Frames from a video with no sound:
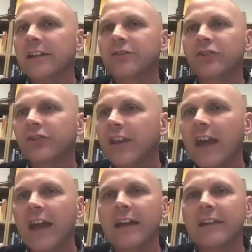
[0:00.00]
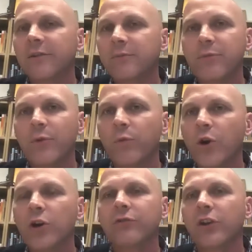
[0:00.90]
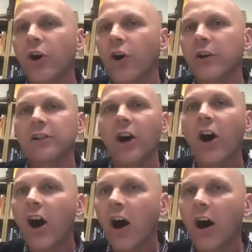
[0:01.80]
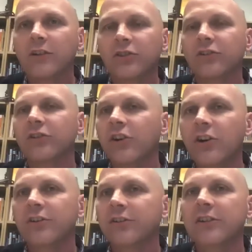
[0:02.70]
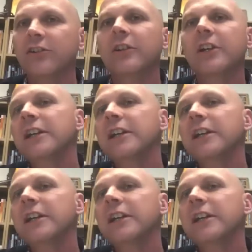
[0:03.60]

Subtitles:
It's just there. It's the word of God, and your heart just turns in you